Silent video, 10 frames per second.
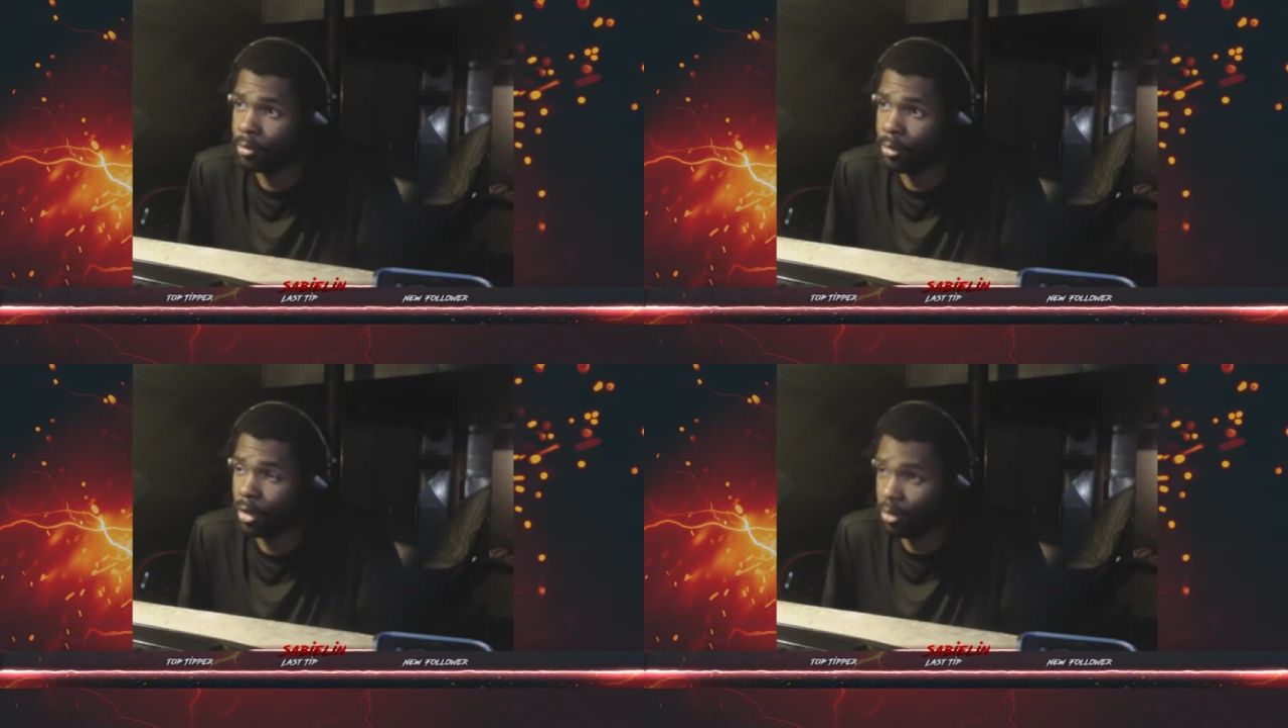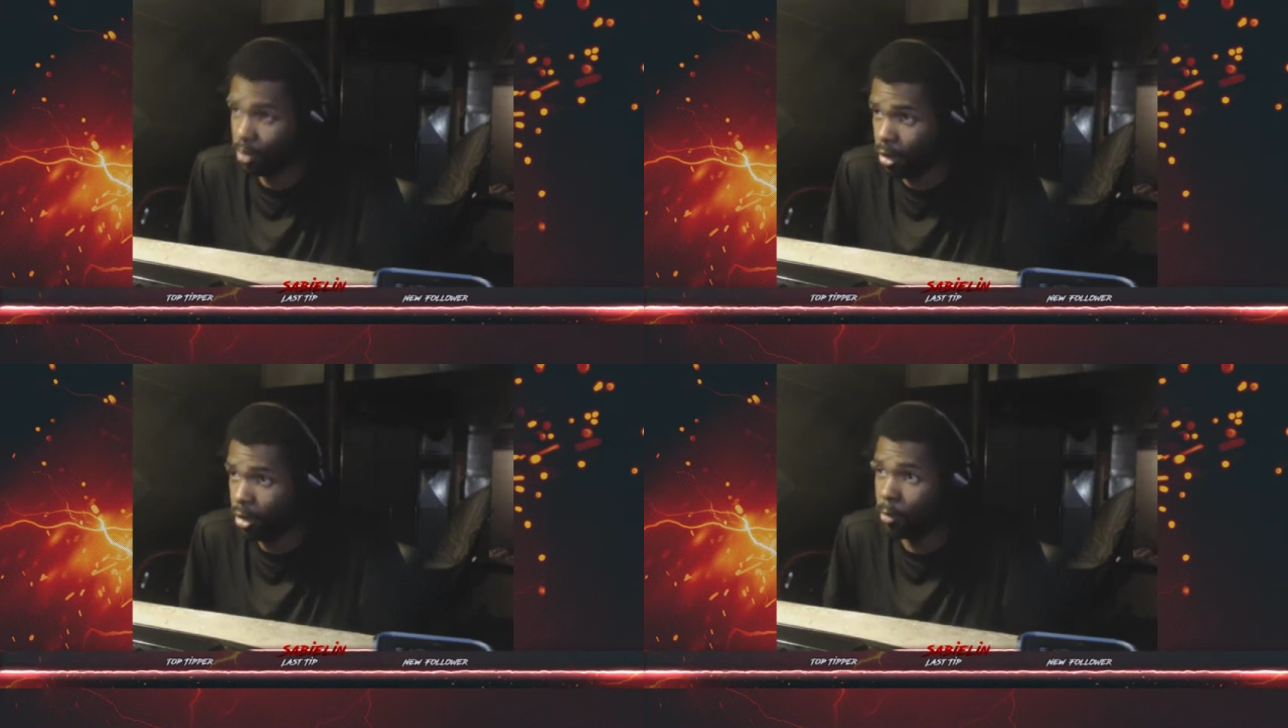It
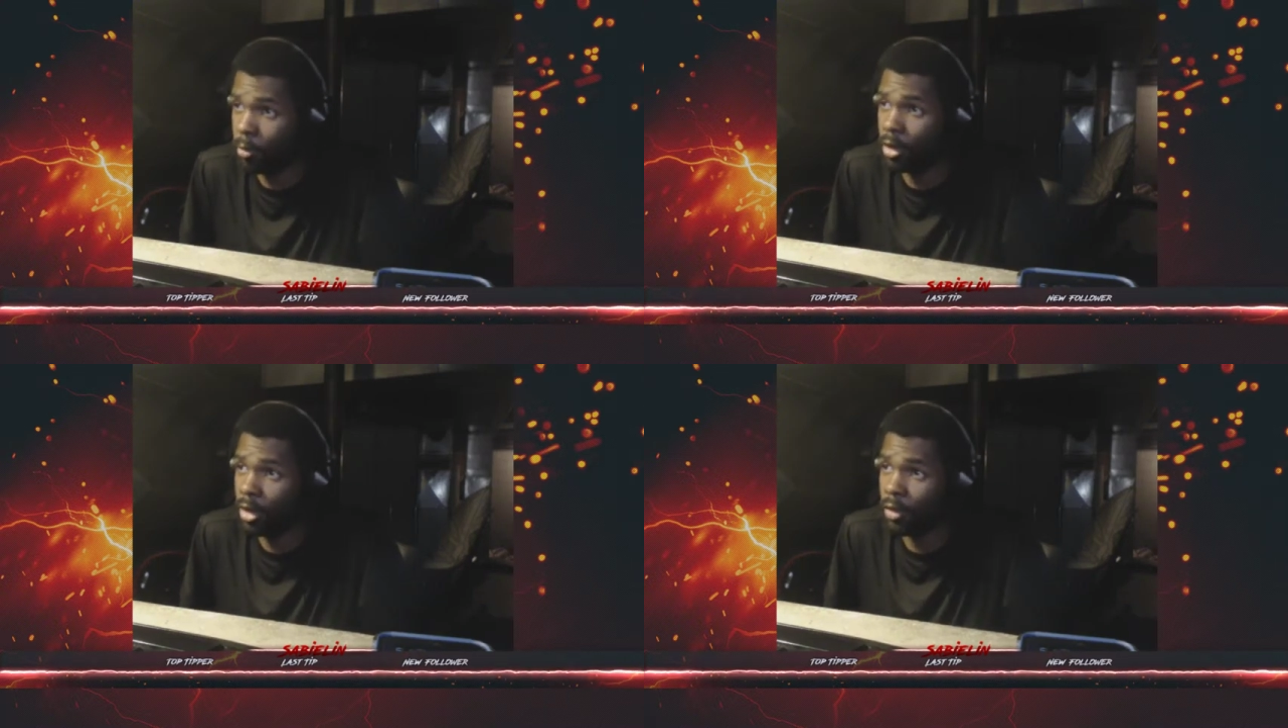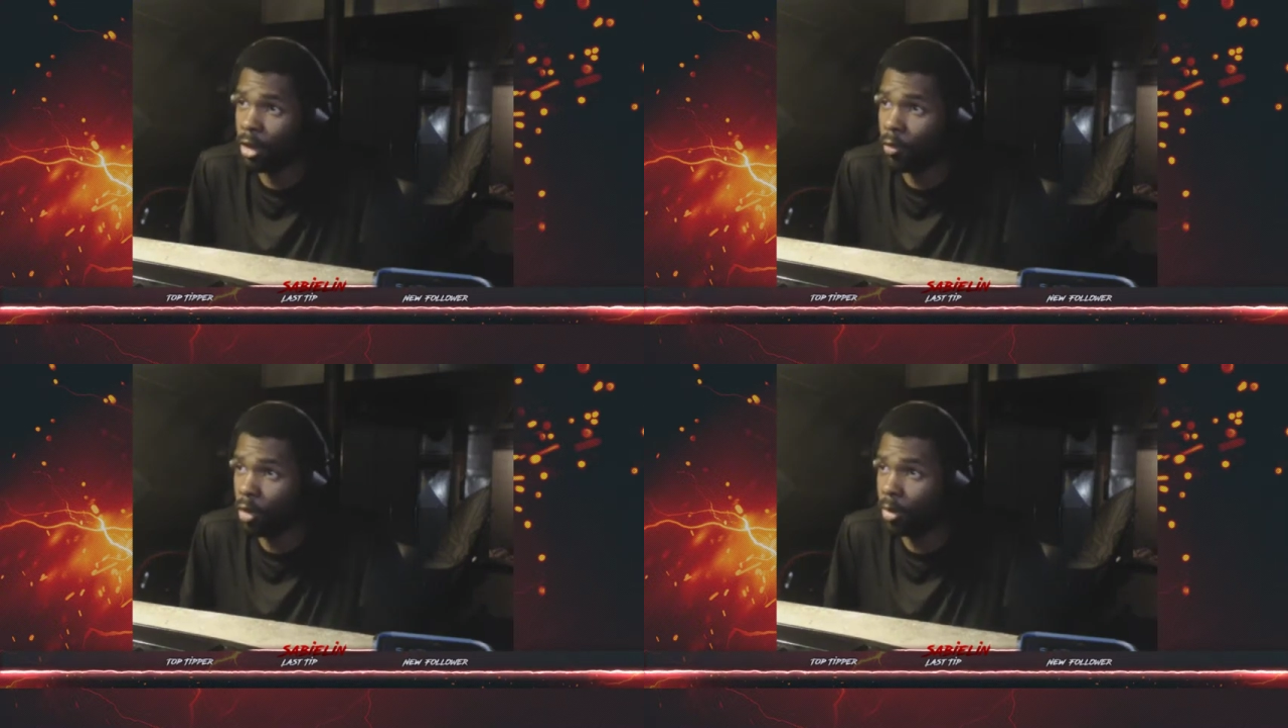started whenever
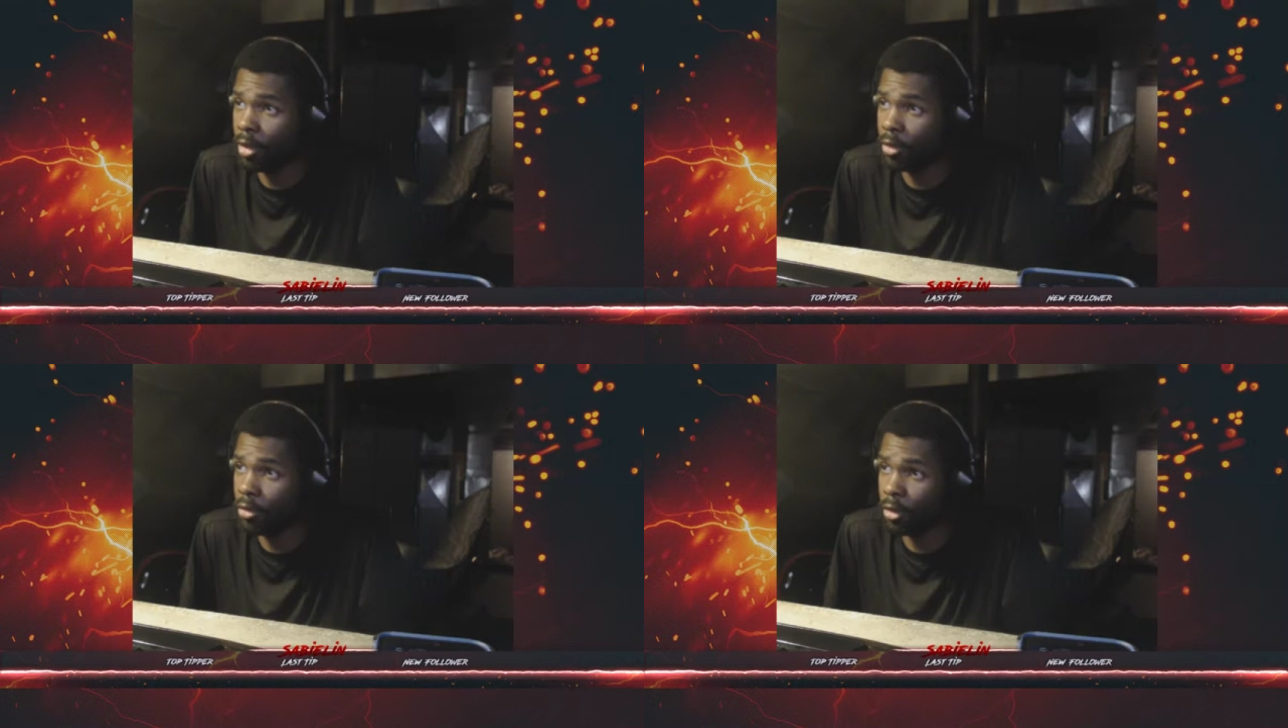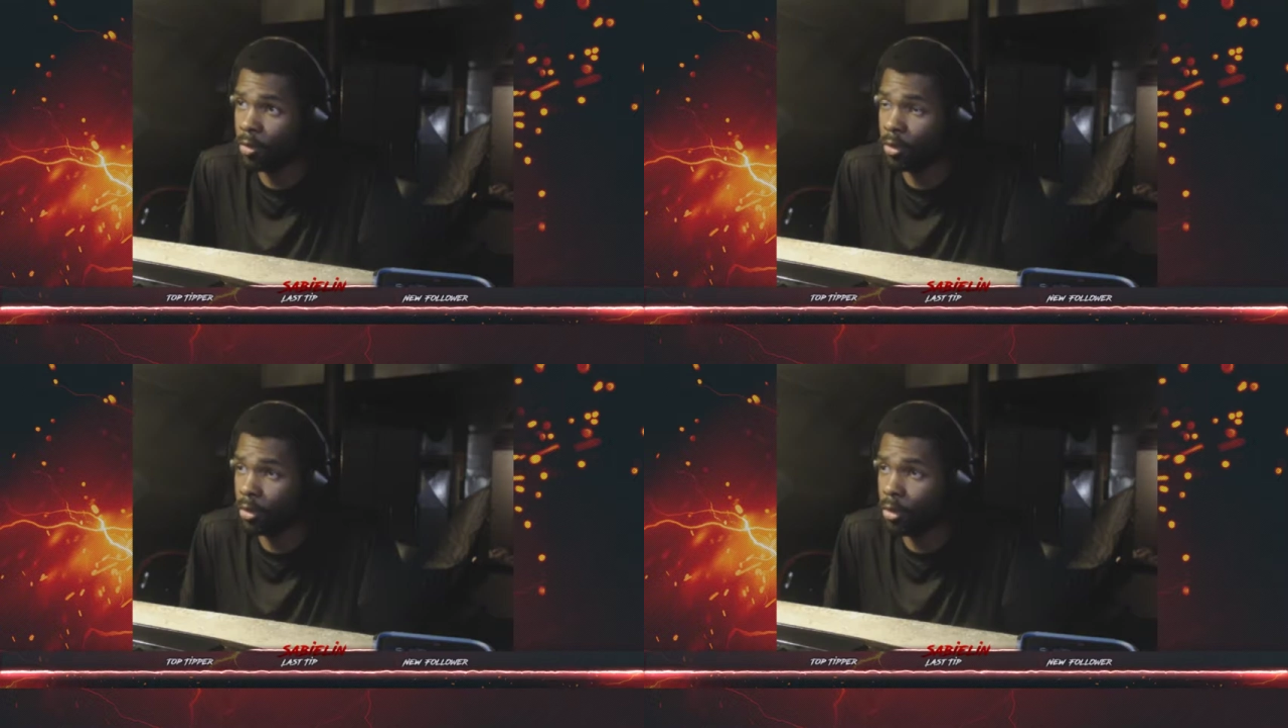our women
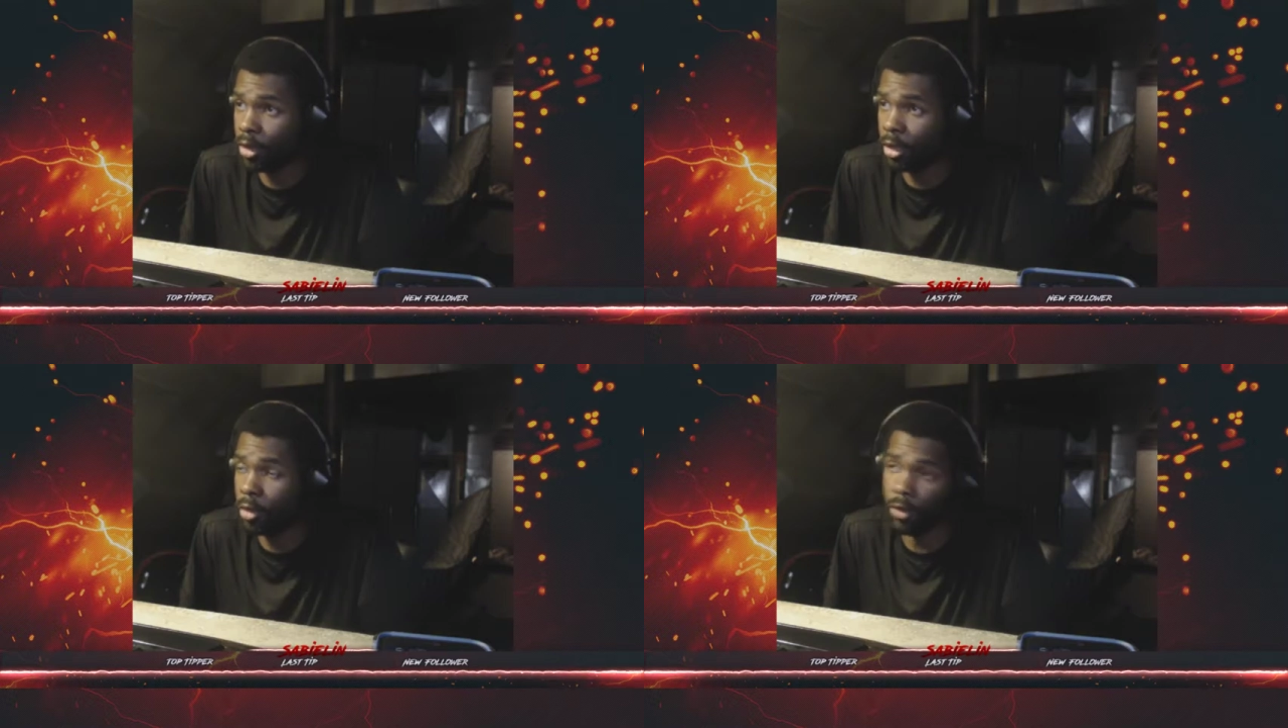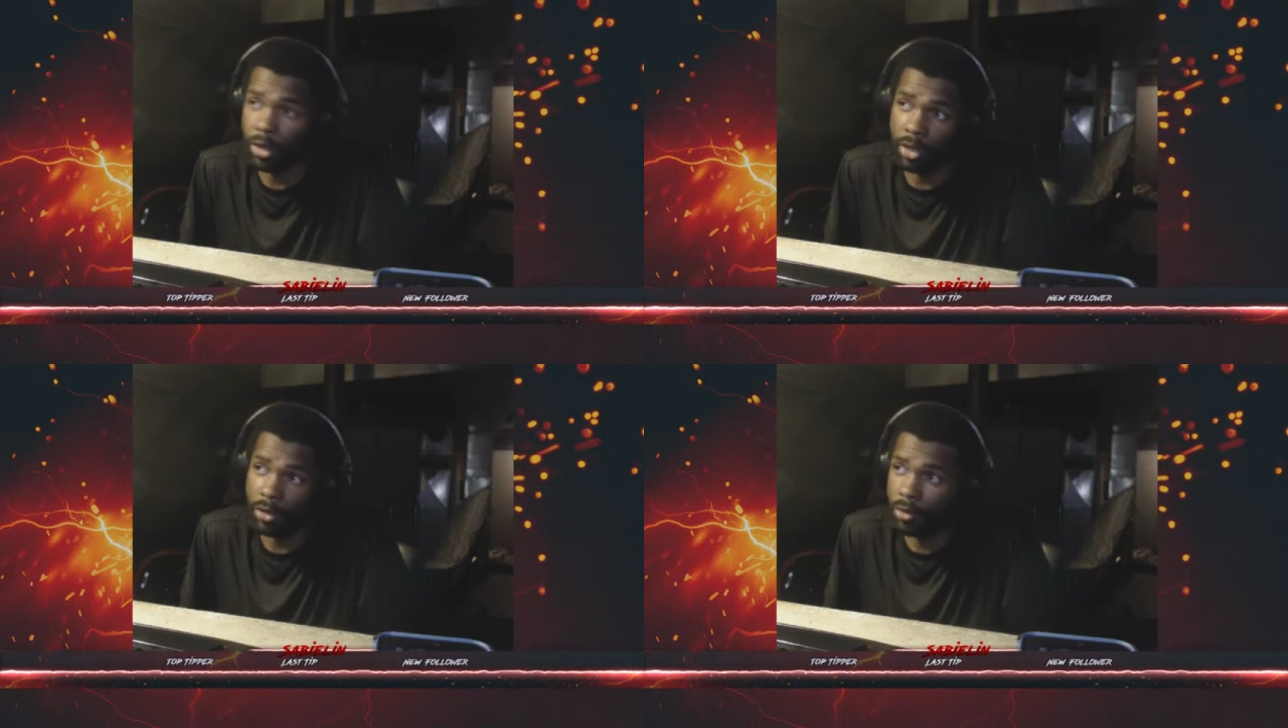usurped authority
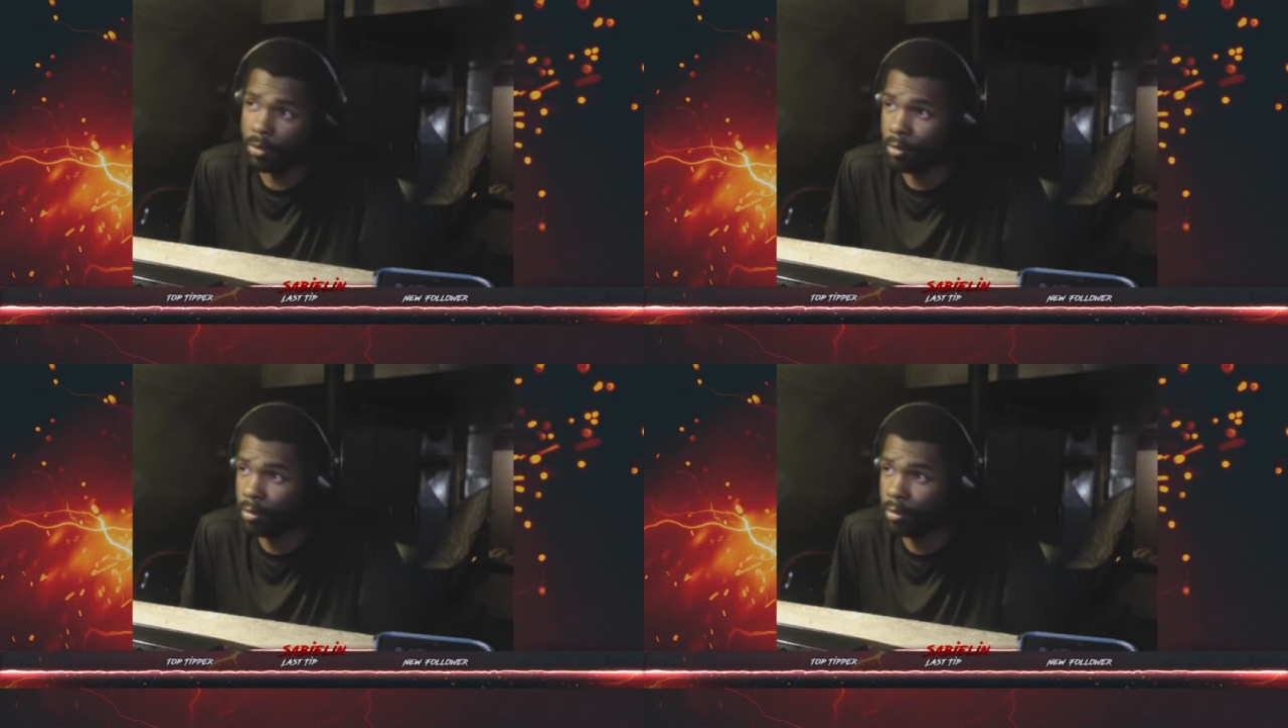over us